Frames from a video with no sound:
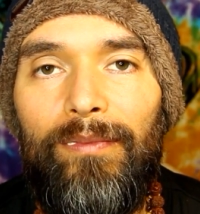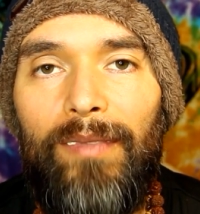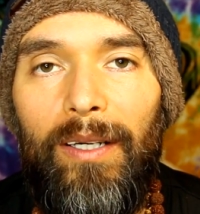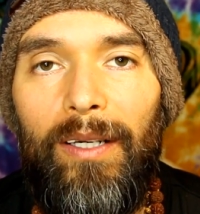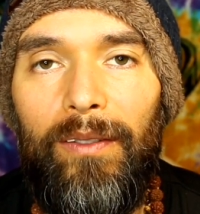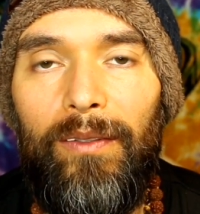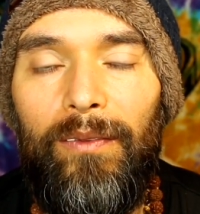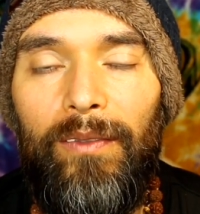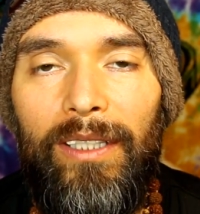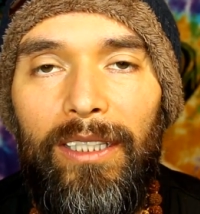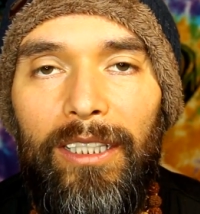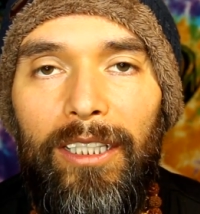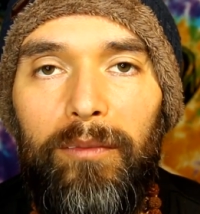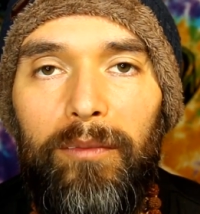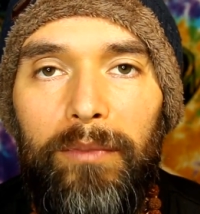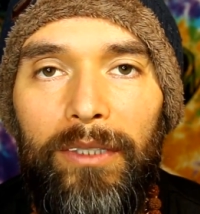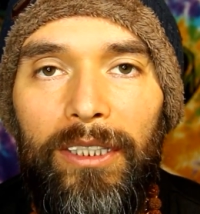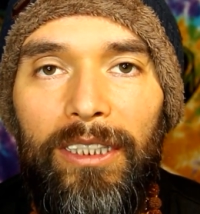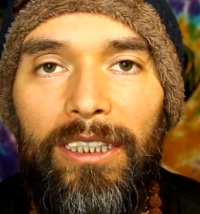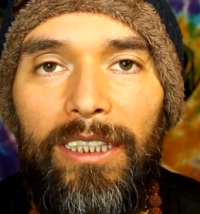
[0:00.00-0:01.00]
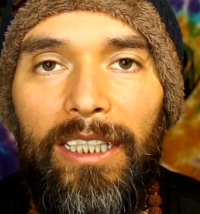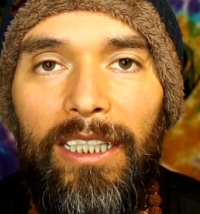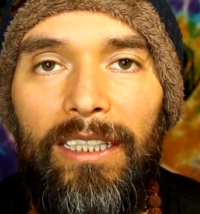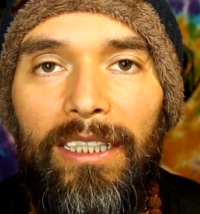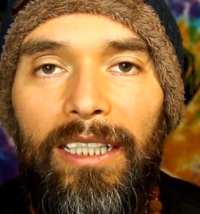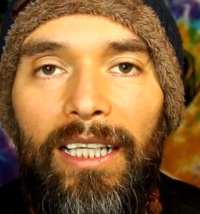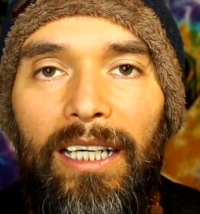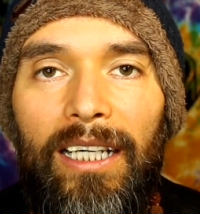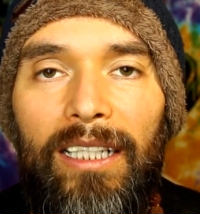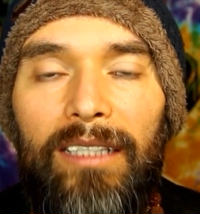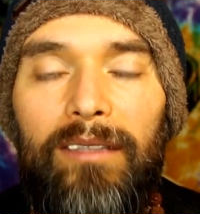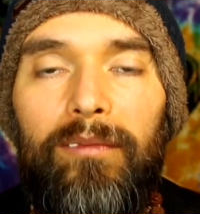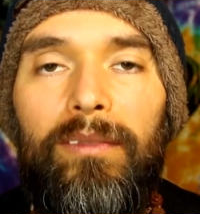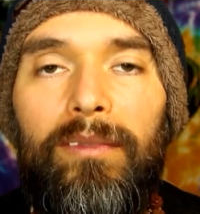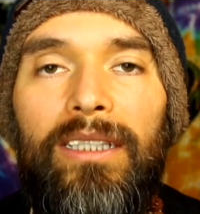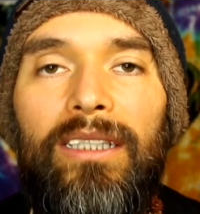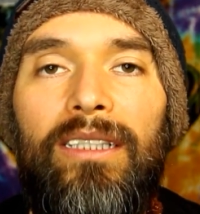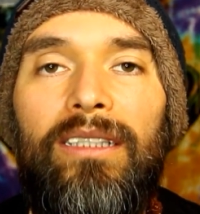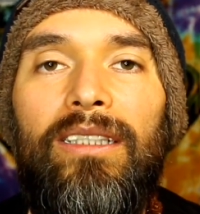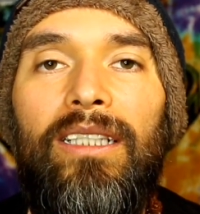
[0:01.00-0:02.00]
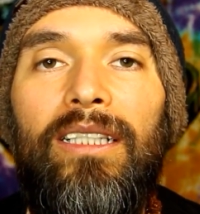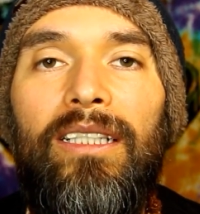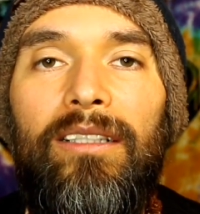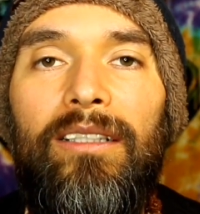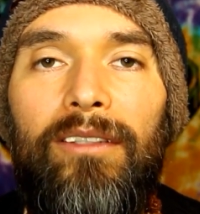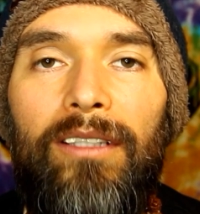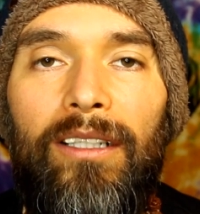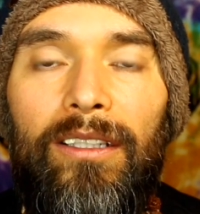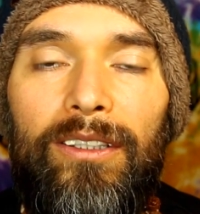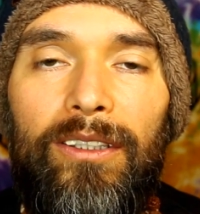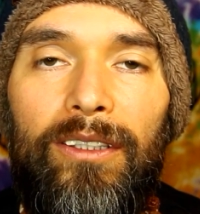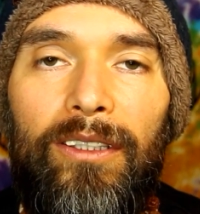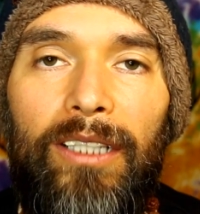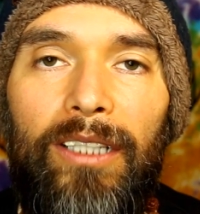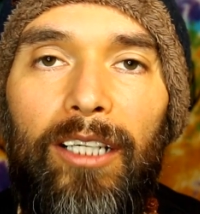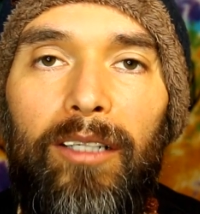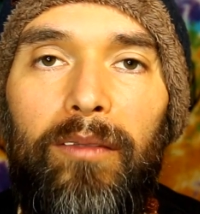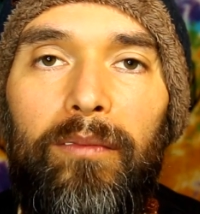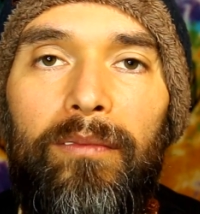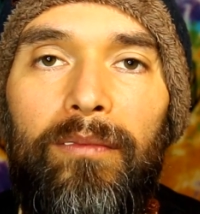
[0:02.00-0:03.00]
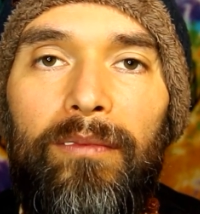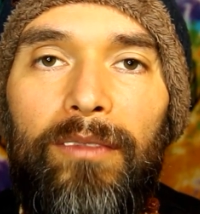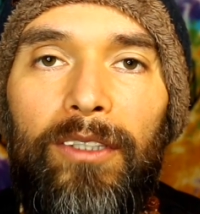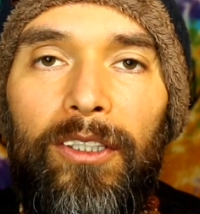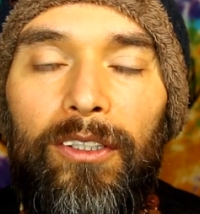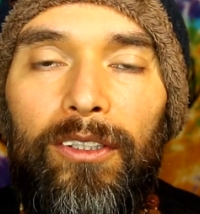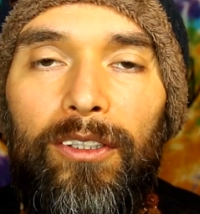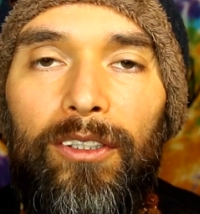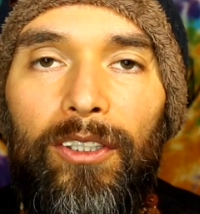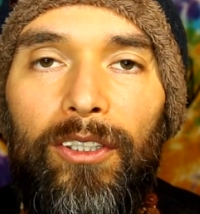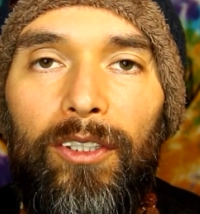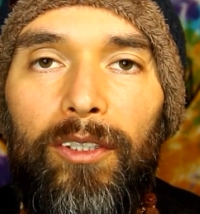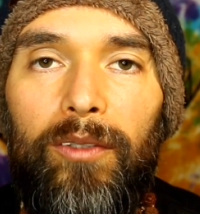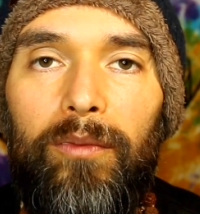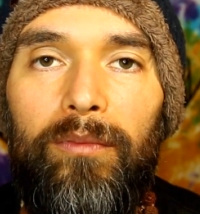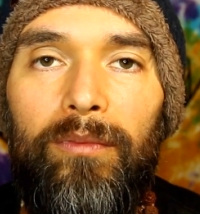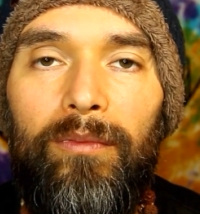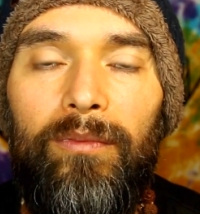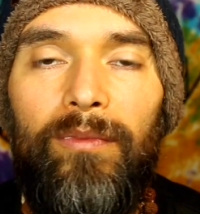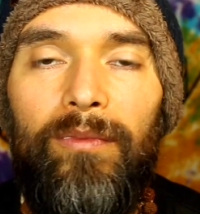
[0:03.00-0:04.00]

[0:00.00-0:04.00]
I would really appreciate that because then it would also help YouTube